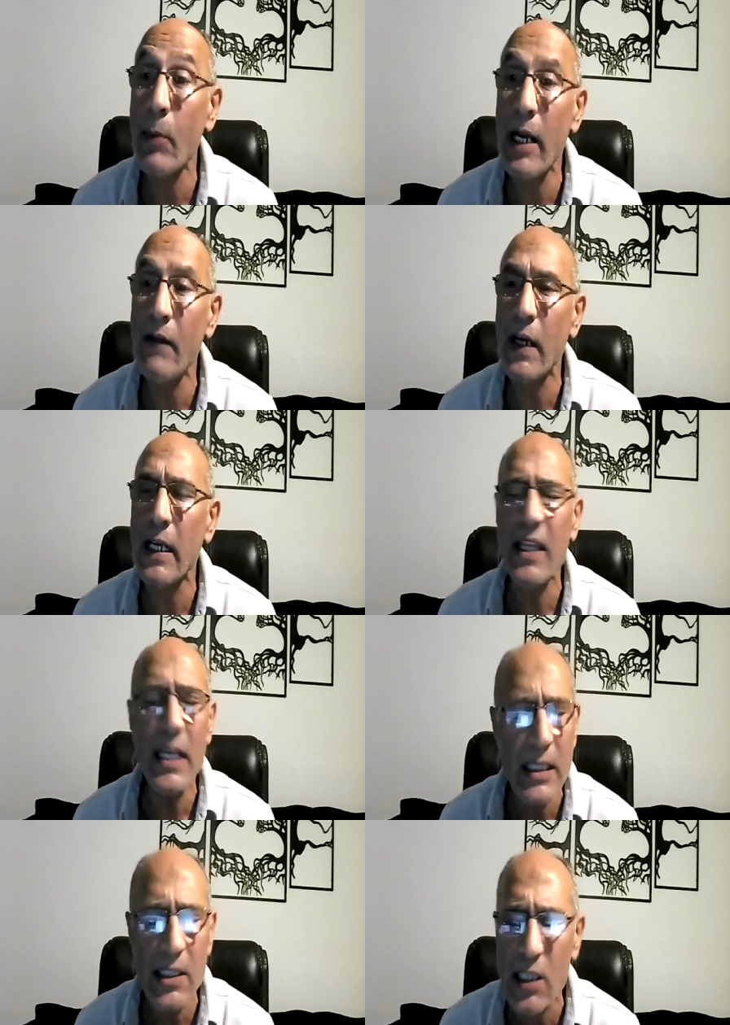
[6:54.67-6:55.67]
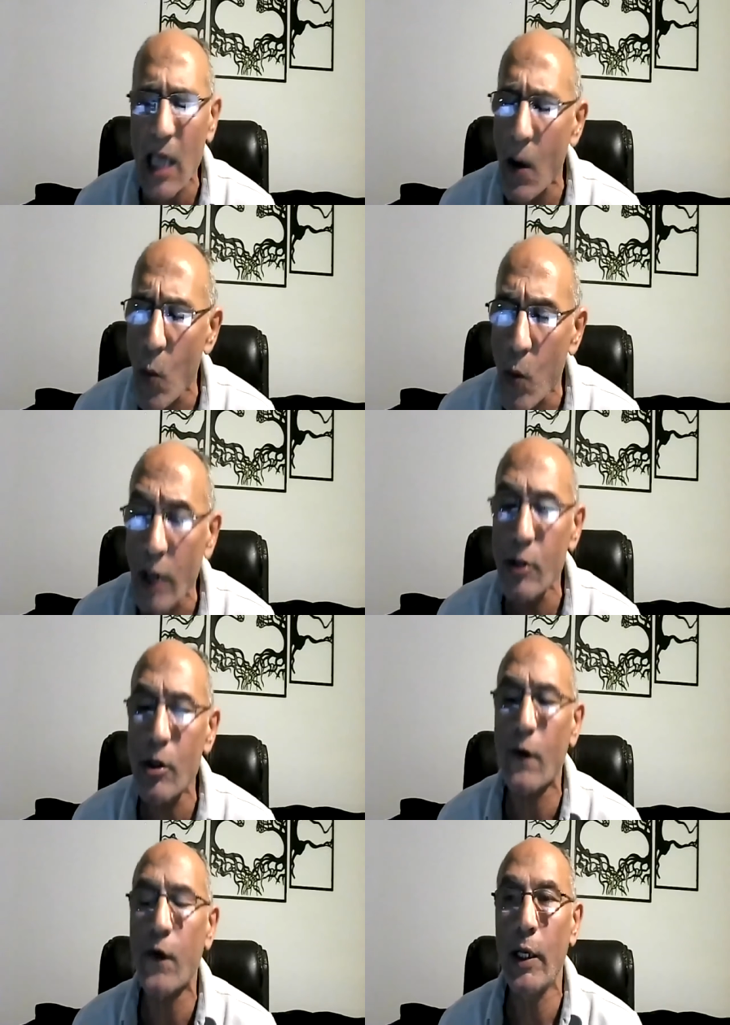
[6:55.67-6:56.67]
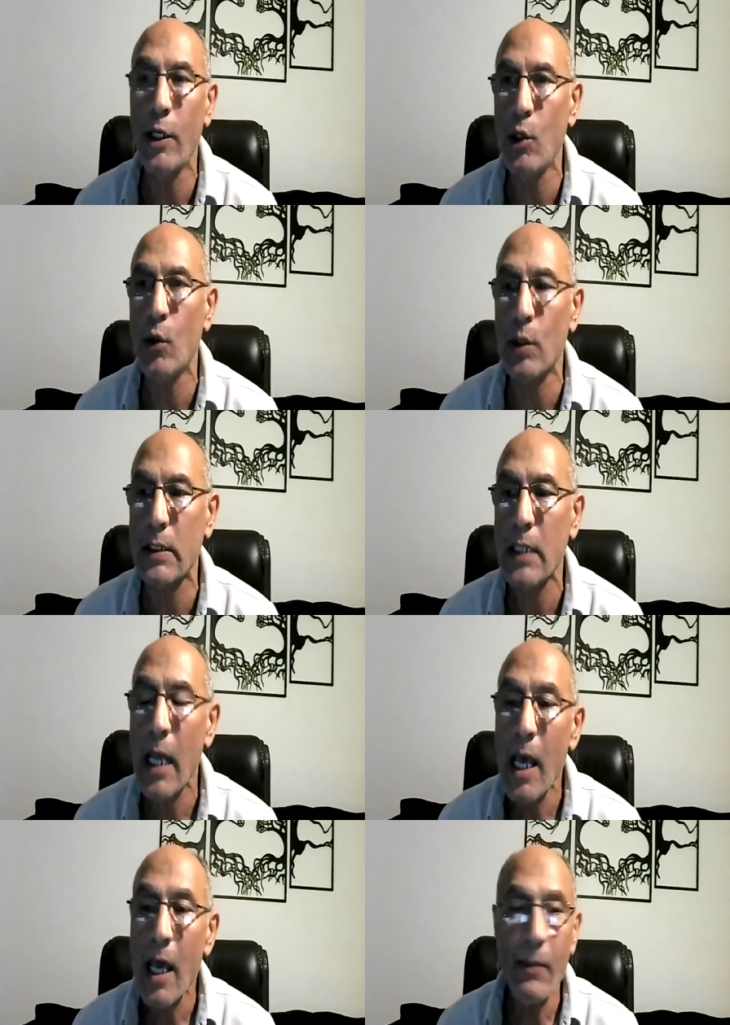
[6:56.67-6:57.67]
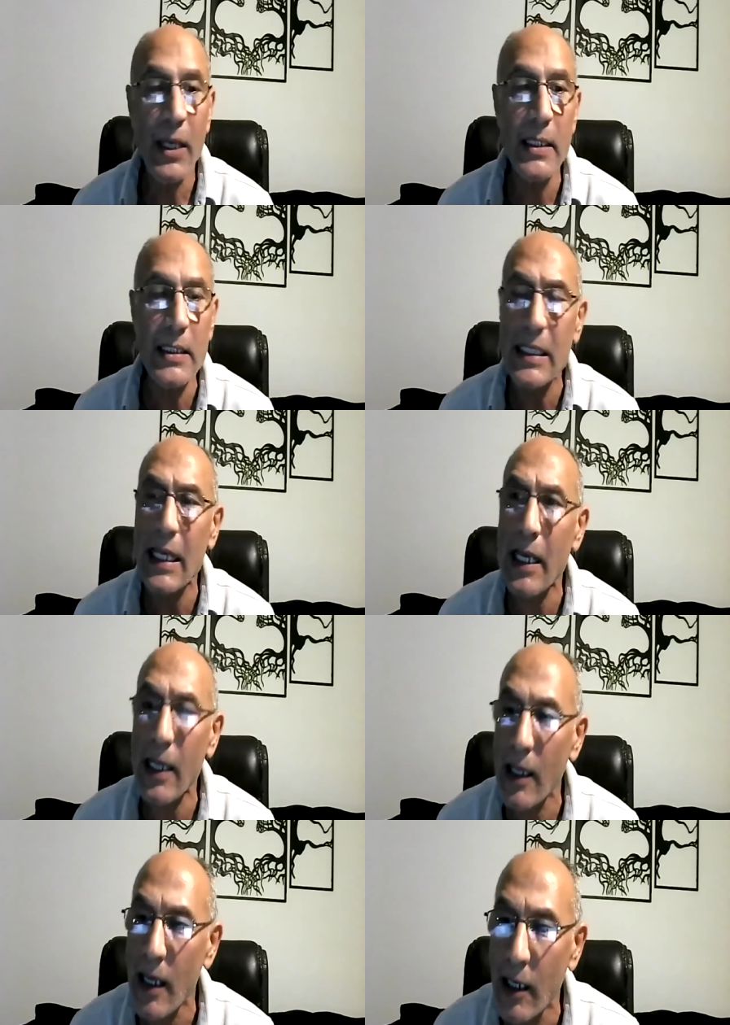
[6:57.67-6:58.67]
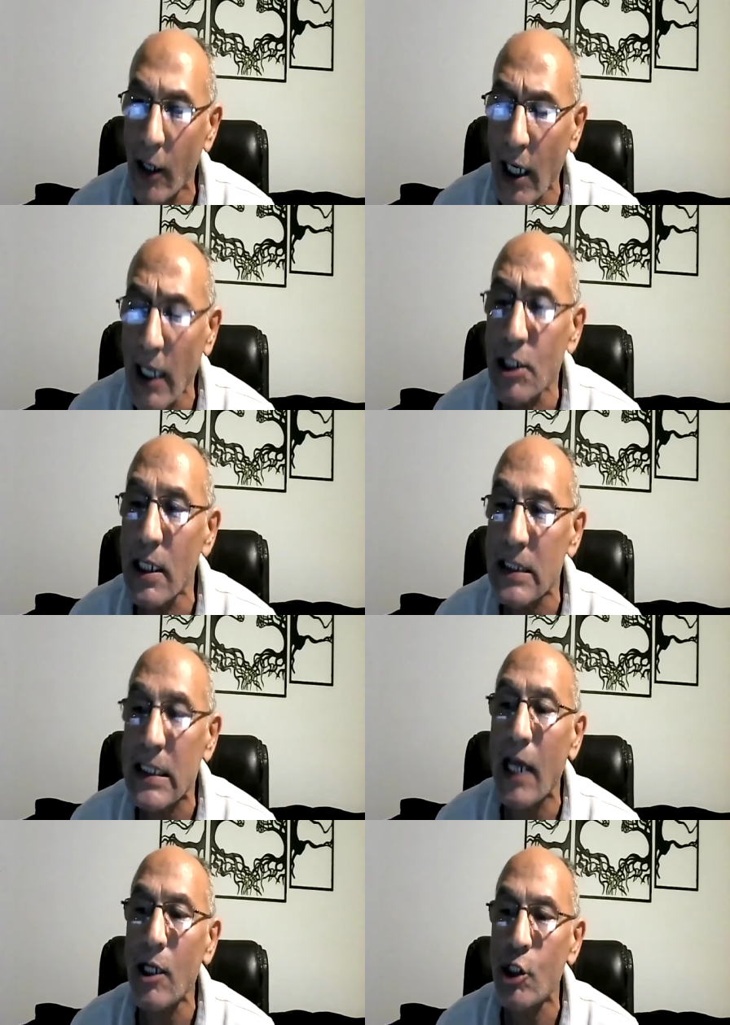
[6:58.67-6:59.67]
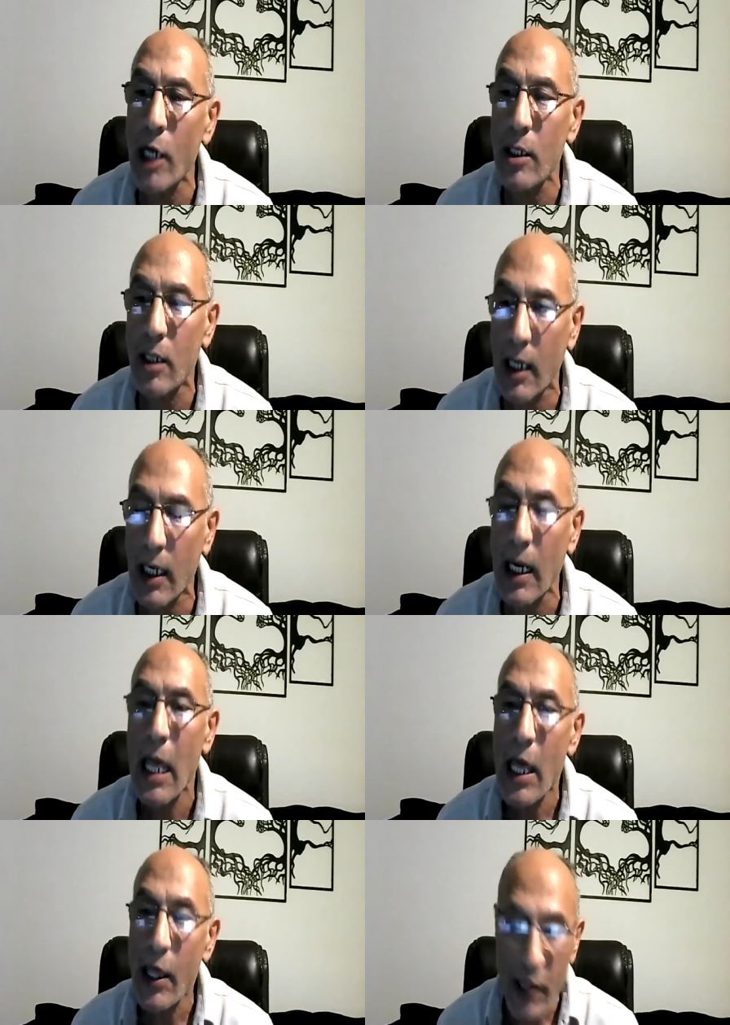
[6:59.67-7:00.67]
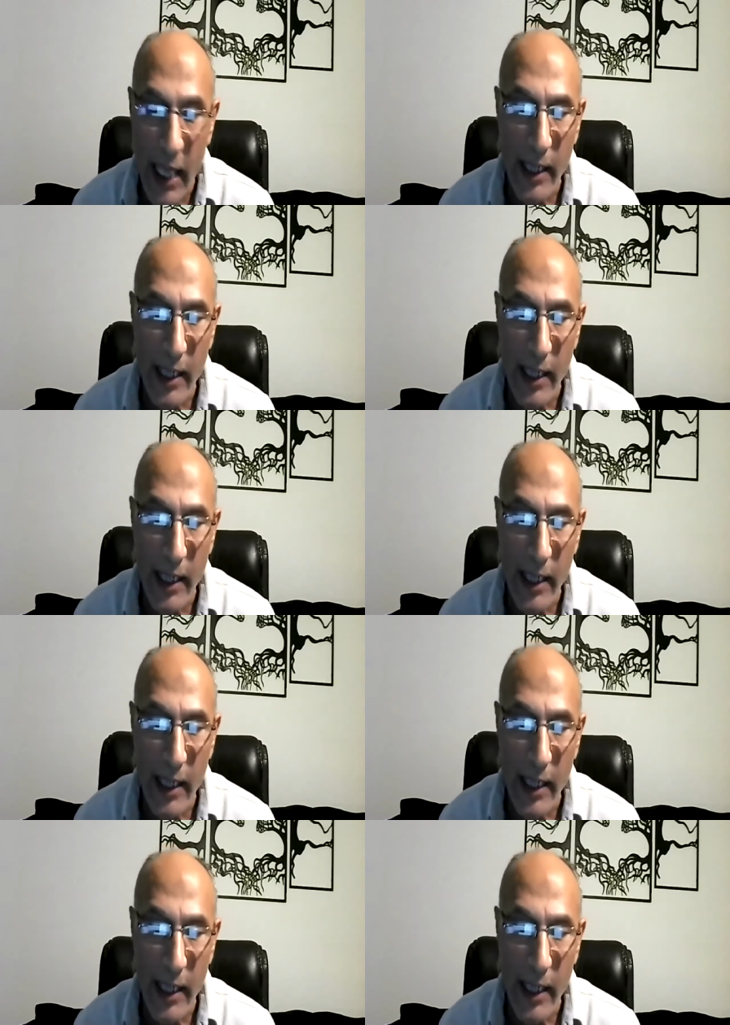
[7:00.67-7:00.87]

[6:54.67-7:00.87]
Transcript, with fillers: living. This is a wonderful news because religions in general, they